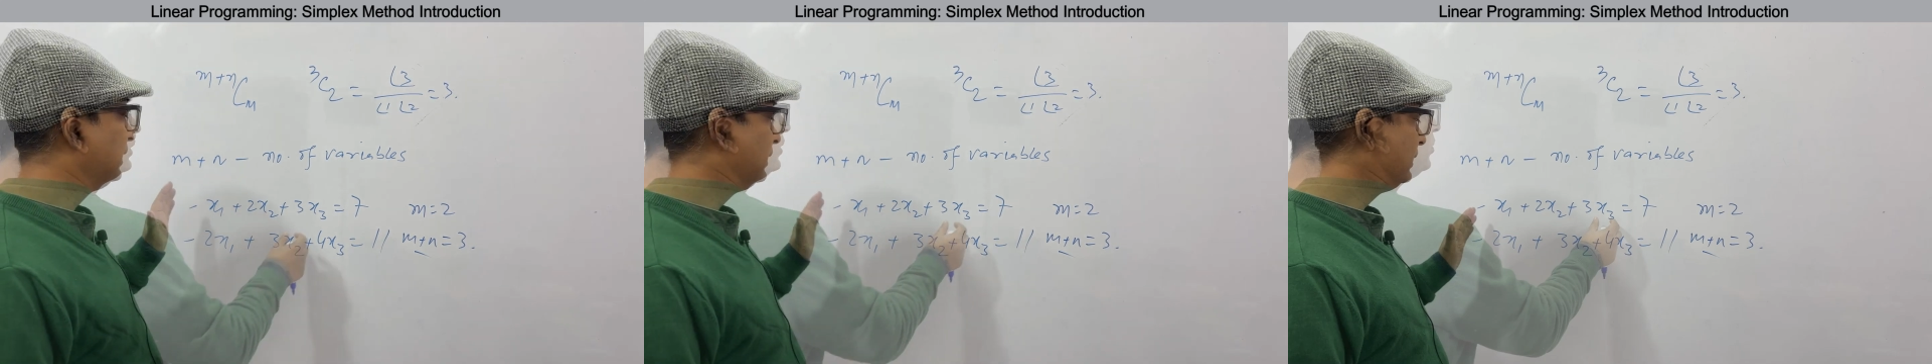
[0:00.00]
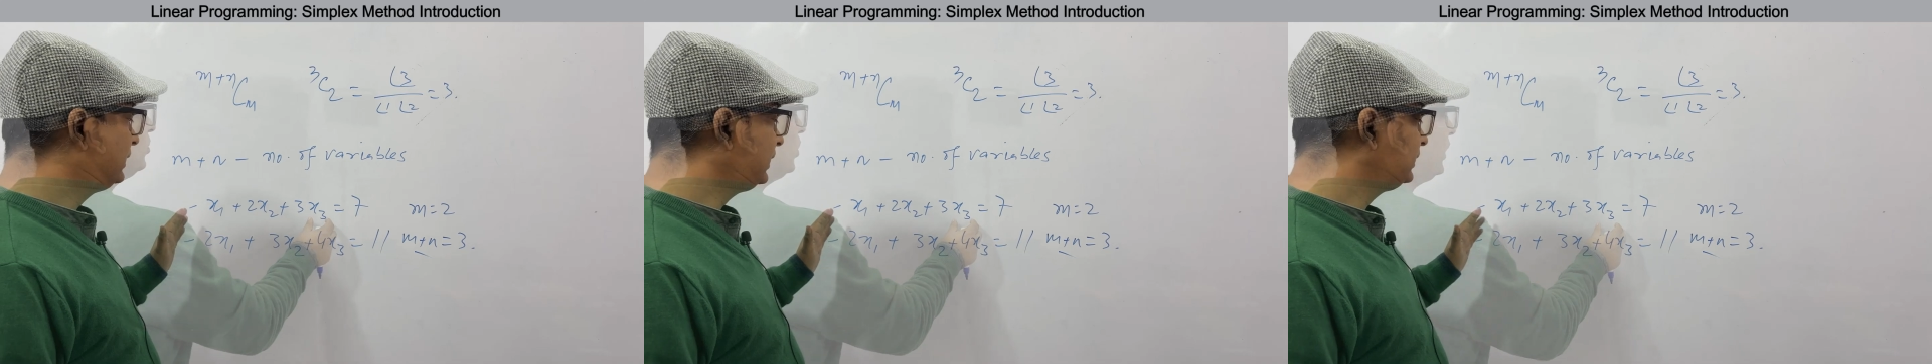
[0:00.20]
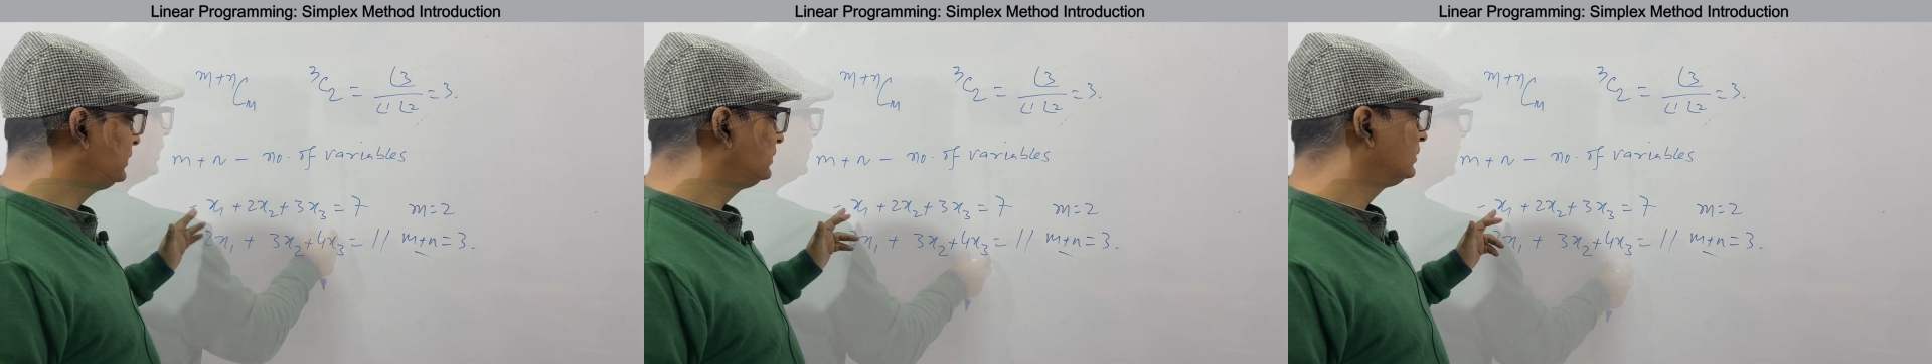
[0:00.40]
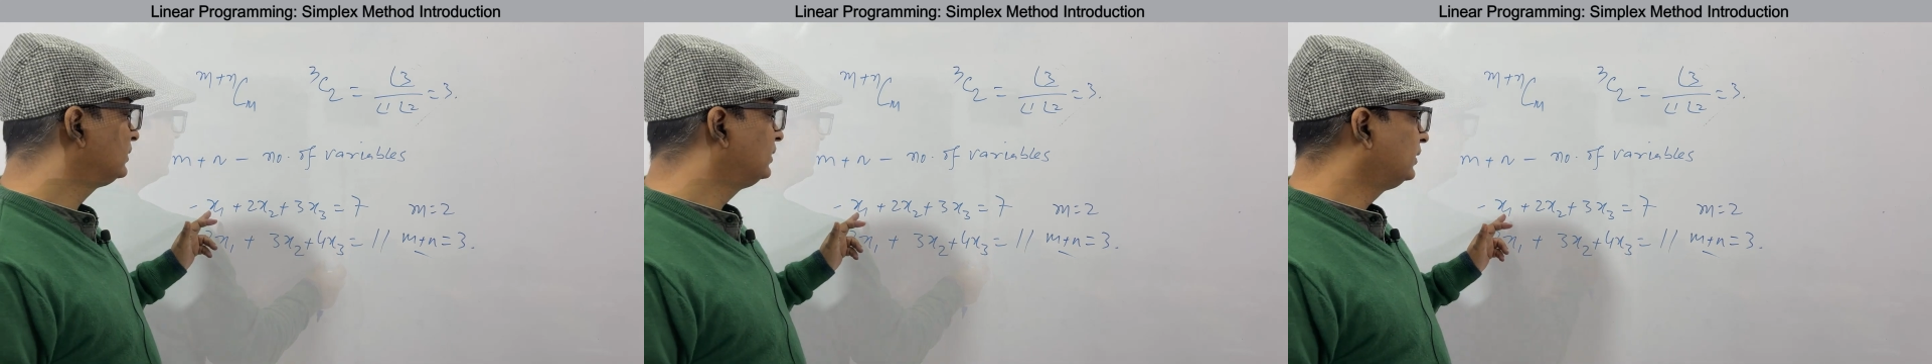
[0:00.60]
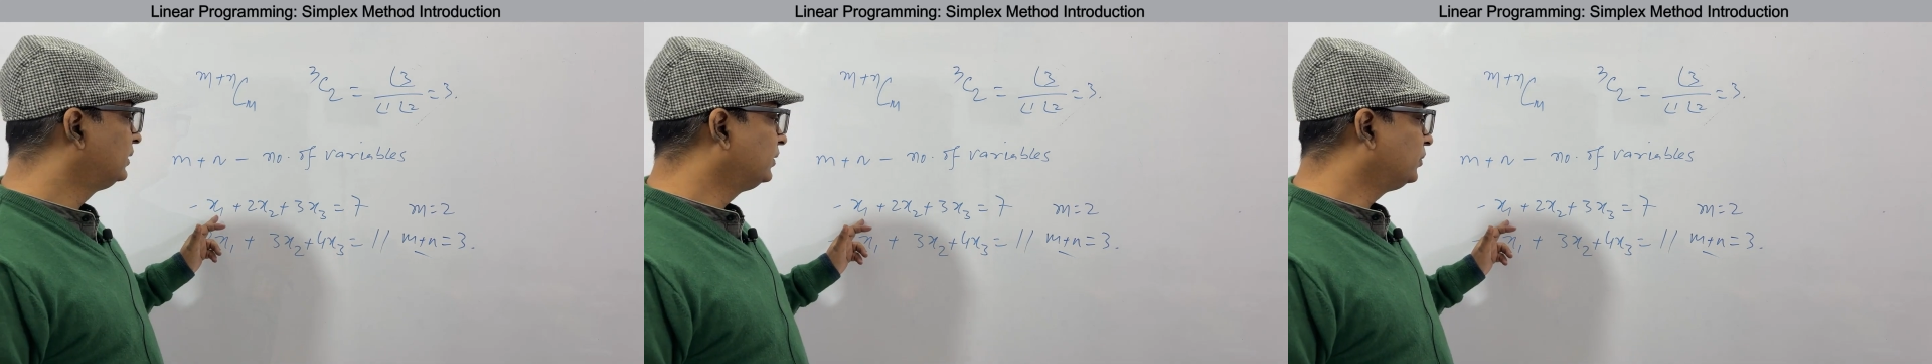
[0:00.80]
That is,
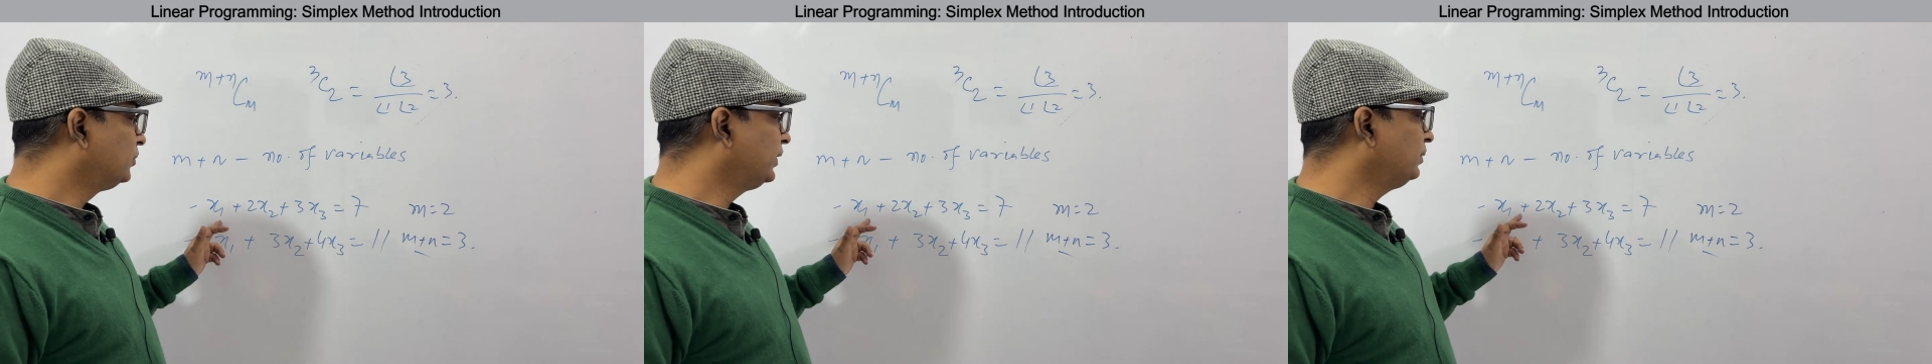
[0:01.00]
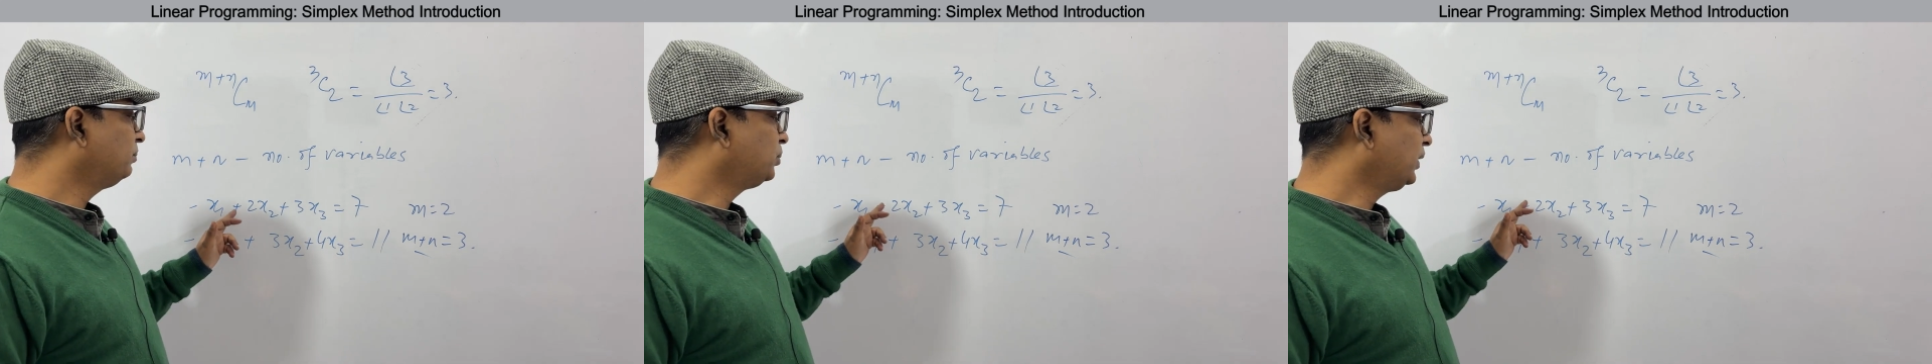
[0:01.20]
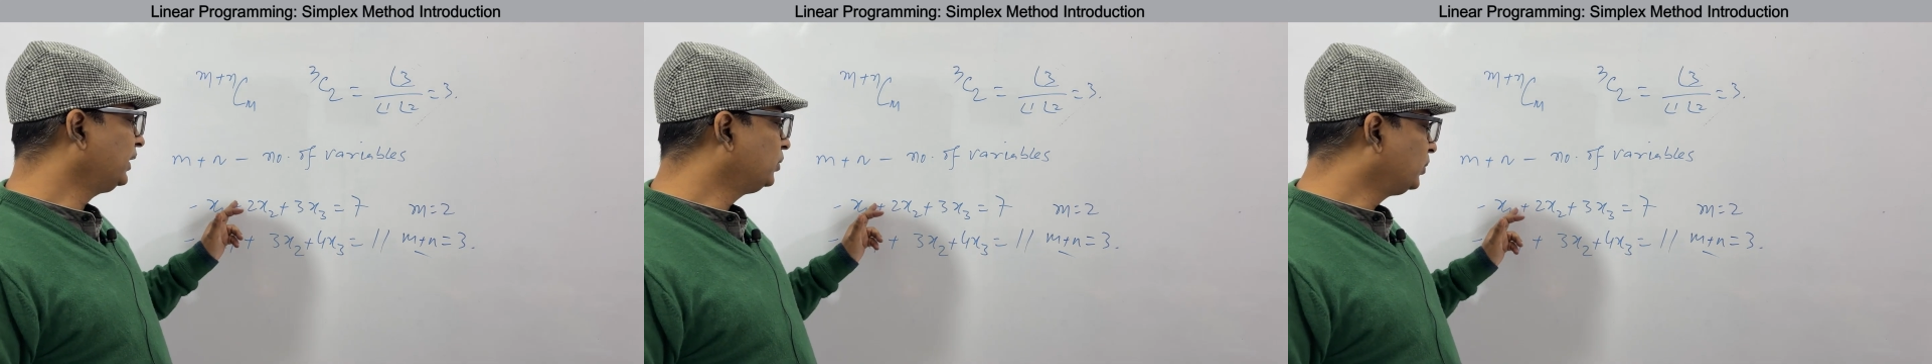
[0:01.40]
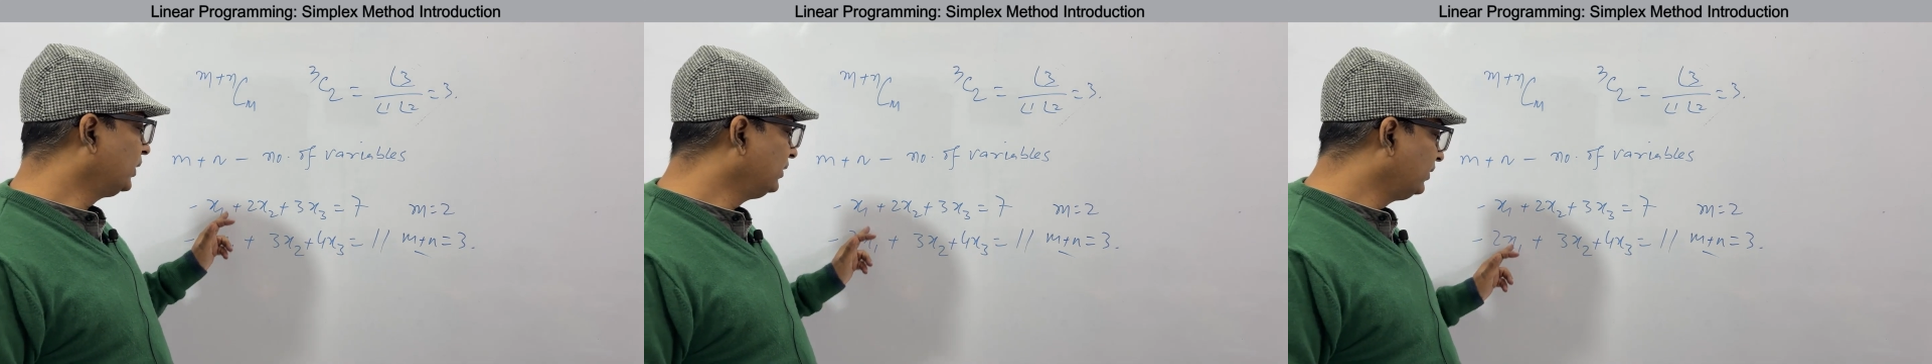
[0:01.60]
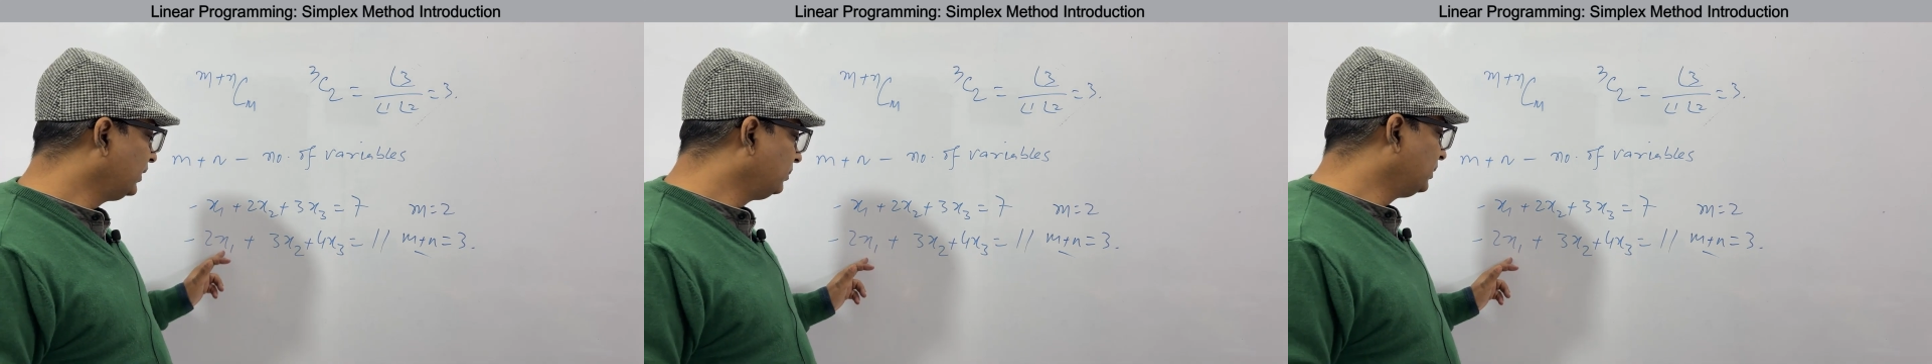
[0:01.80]
when putting
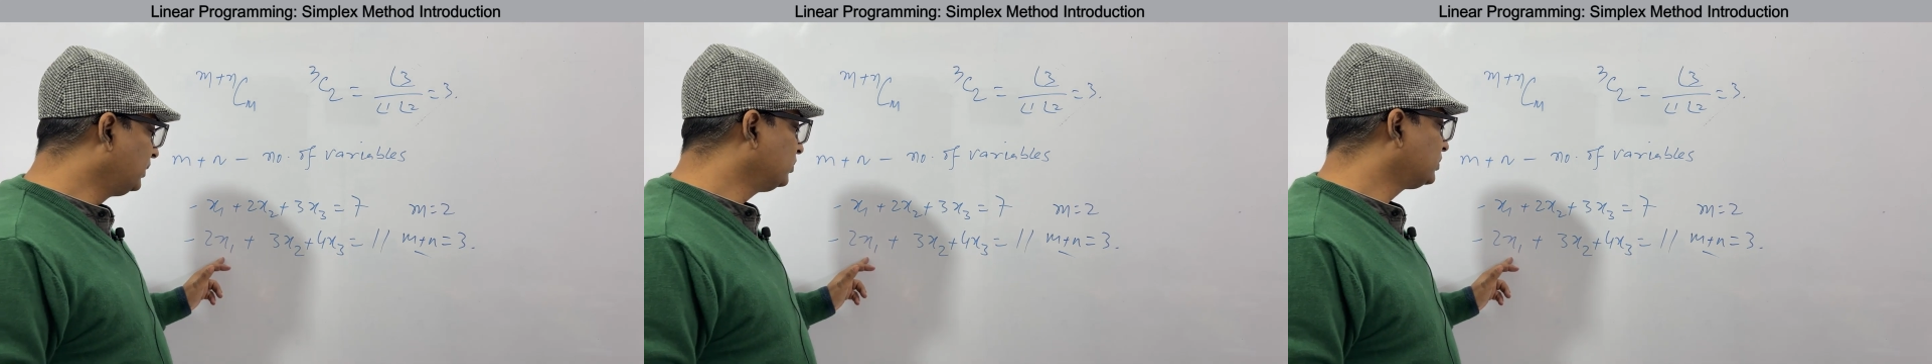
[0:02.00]
one variable